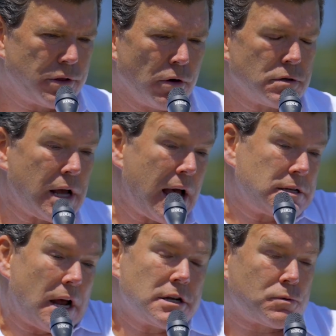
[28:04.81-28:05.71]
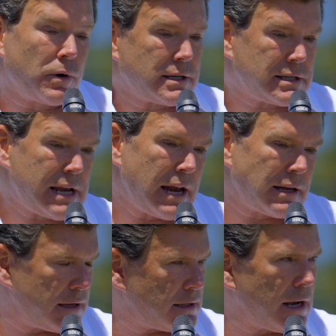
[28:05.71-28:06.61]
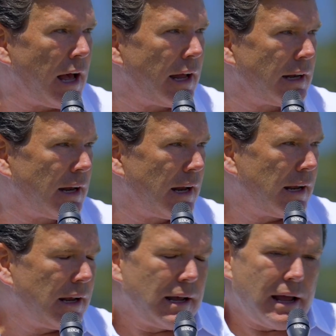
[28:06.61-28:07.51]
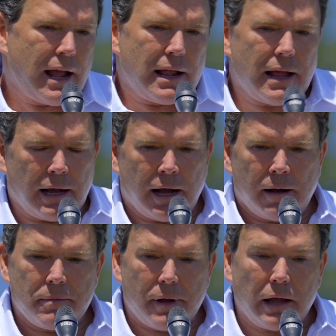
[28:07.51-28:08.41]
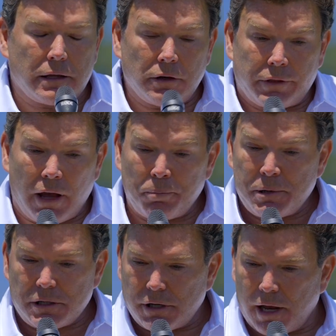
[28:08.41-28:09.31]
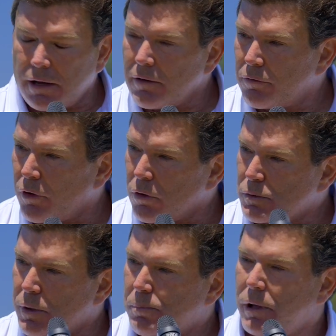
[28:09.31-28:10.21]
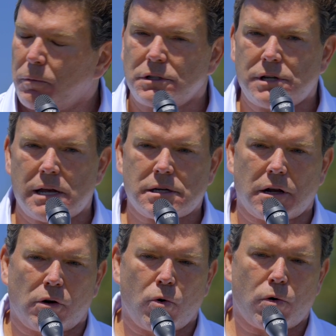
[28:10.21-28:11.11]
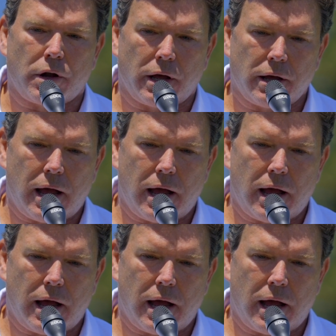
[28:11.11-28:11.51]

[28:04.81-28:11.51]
those guys, I just want to stand to the side. The LPGA folks, we played with Jessica Korda.